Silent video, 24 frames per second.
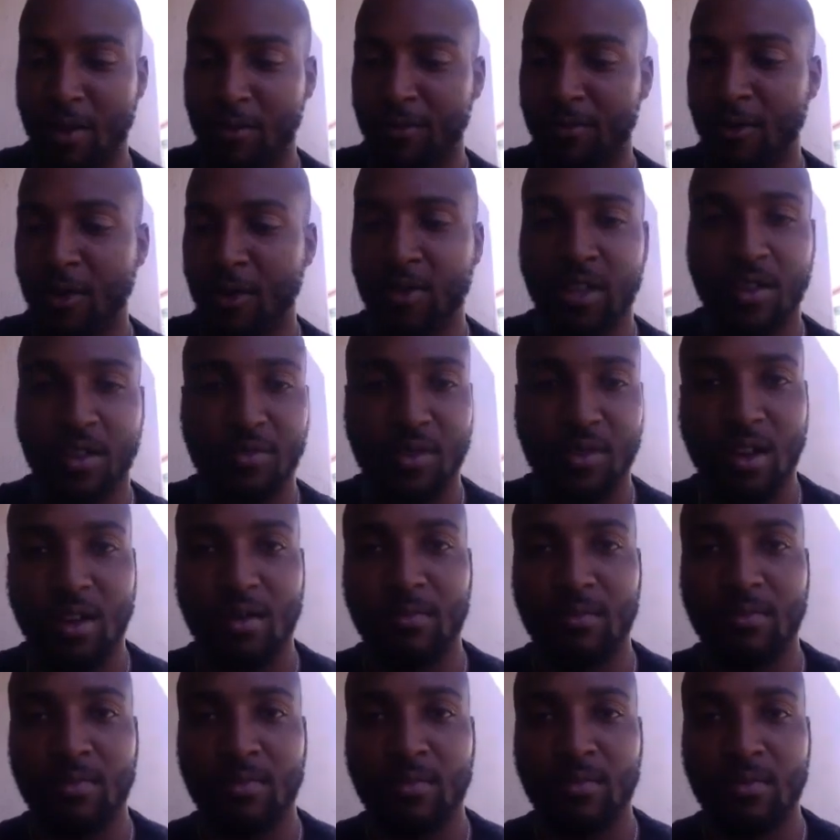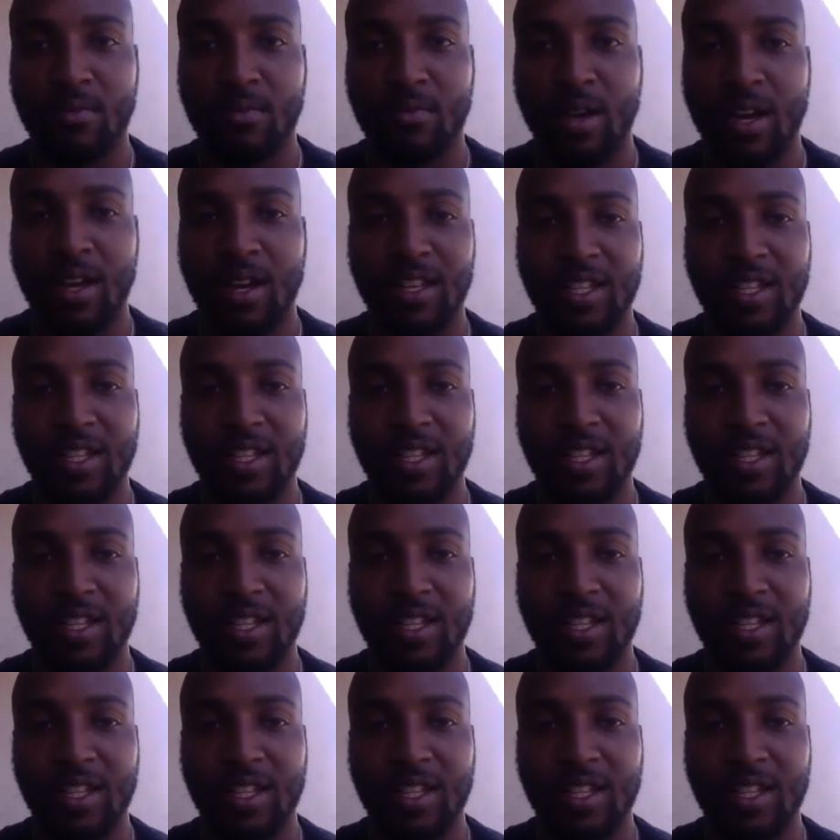far they've come, right?